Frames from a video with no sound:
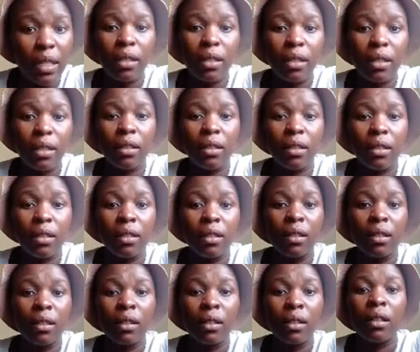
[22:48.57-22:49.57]
you find
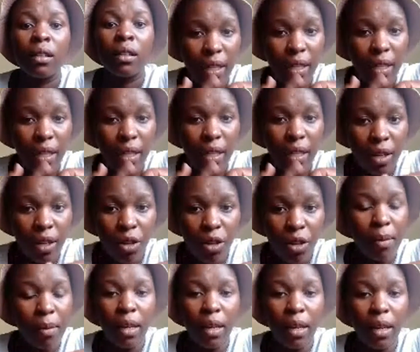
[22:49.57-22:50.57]
money, you make money,
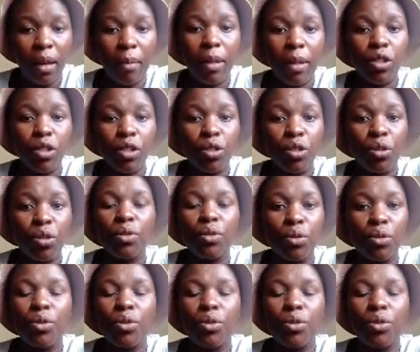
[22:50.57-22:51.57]
but you
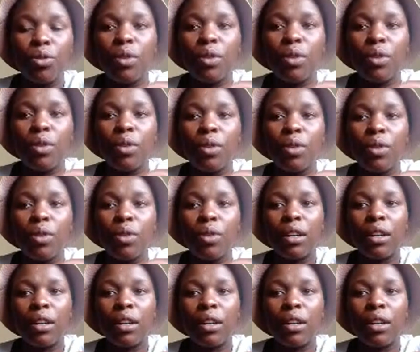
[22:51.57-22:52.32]
cannot account it.